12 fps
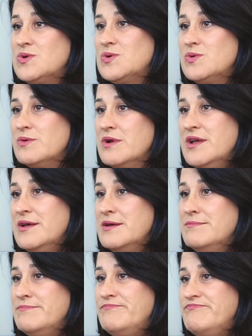or
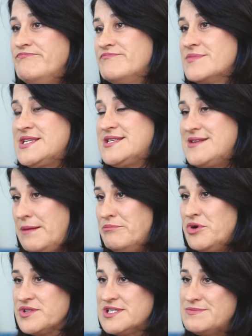
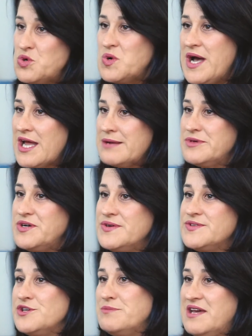stamp on small
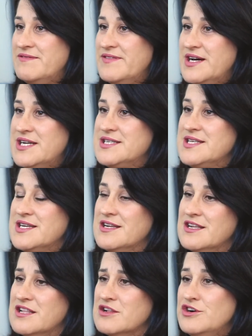animals. You may find that a
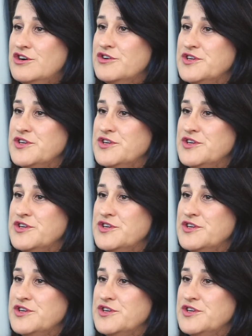little girl